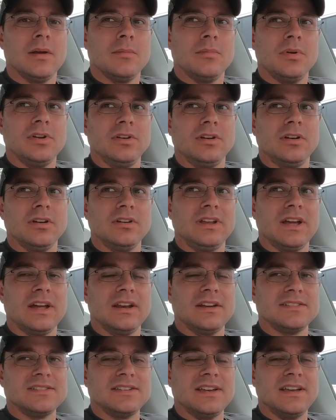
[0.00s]
But you could
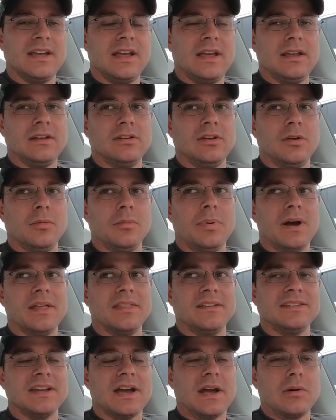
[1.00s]
kind of say, hey, you know, by
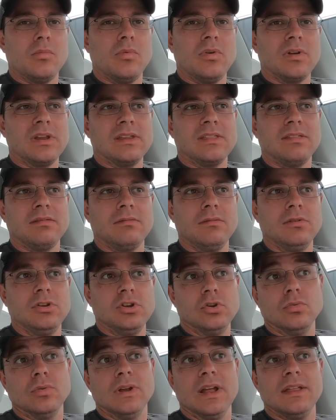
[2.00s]
the time
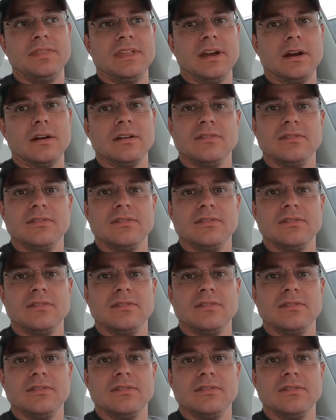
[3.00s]
you get there,